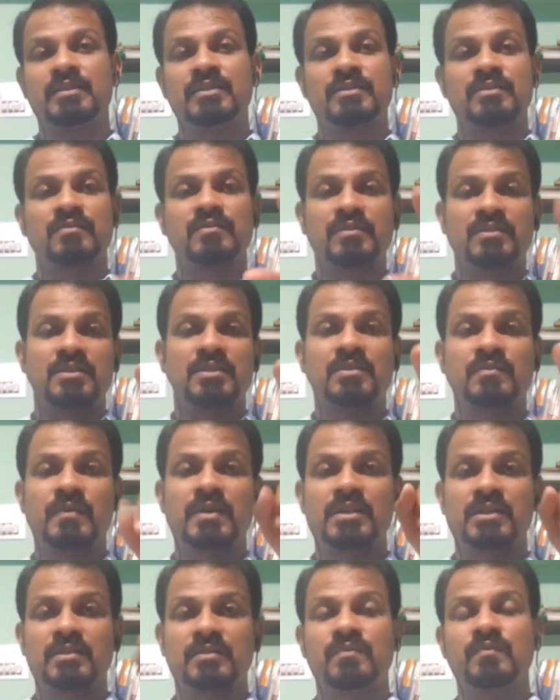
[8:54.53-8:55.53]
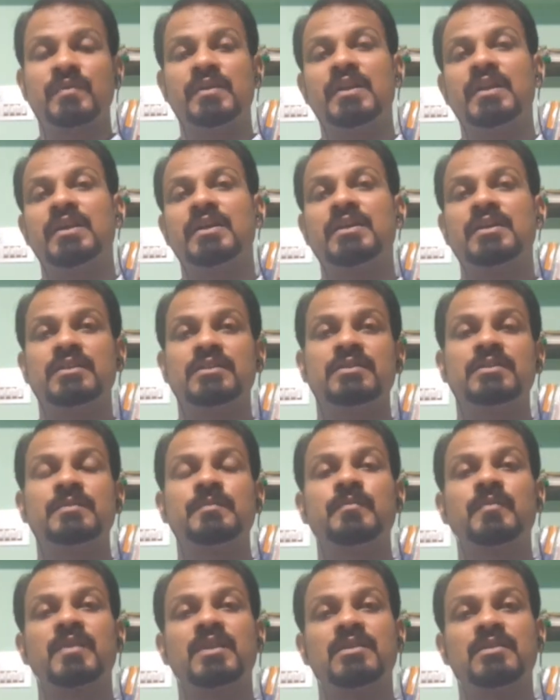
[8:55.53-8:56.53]
So this is what we learn
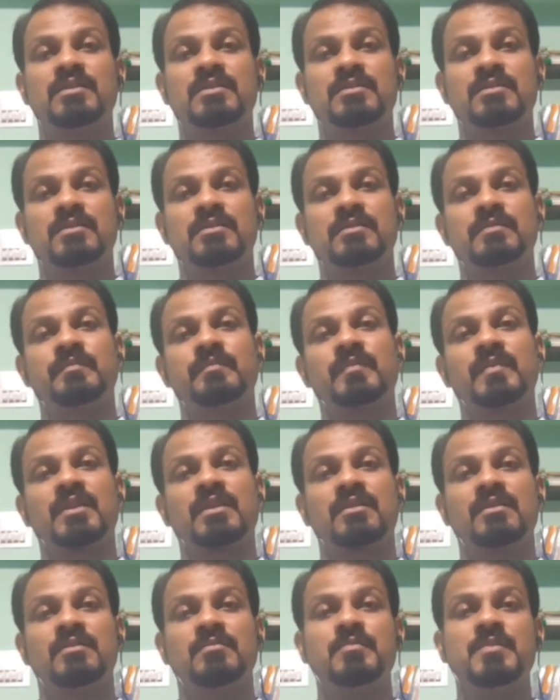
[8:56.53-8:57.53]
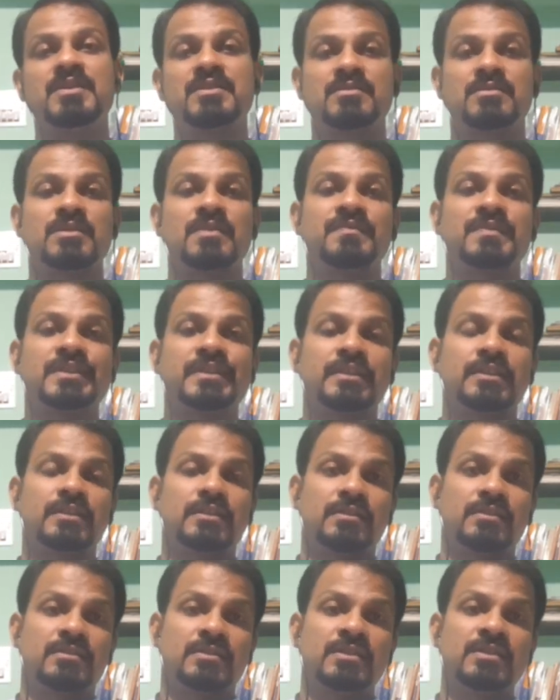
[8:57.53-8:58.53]
in this measures of central
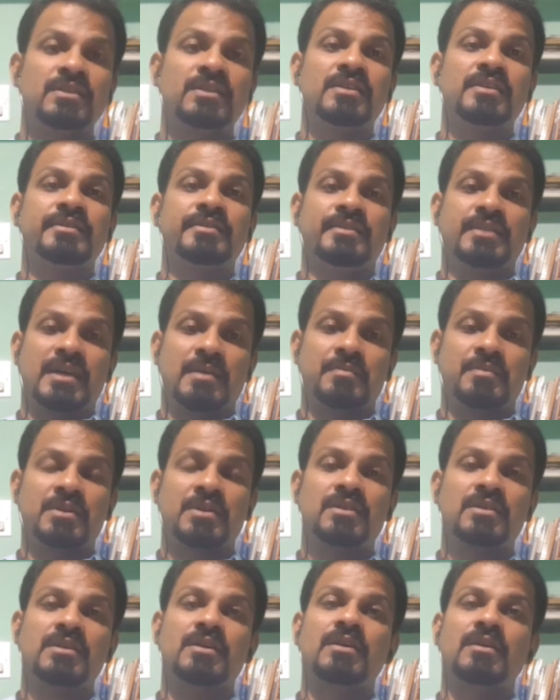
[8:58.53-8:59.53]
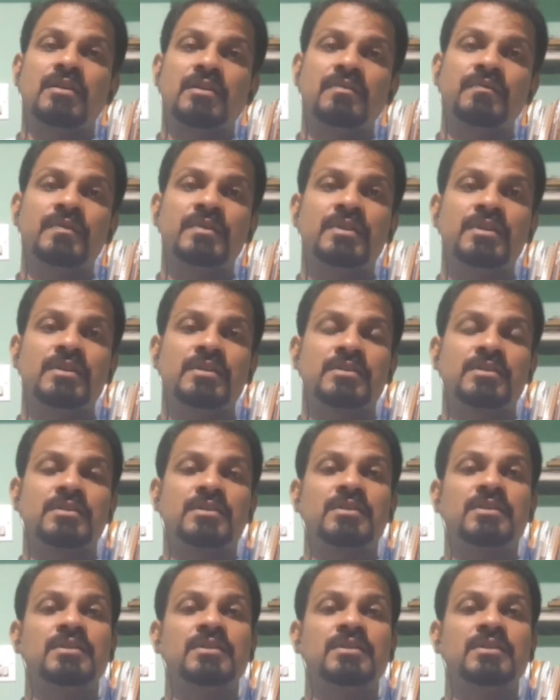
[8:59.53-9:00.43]
tendency chapter. Along with this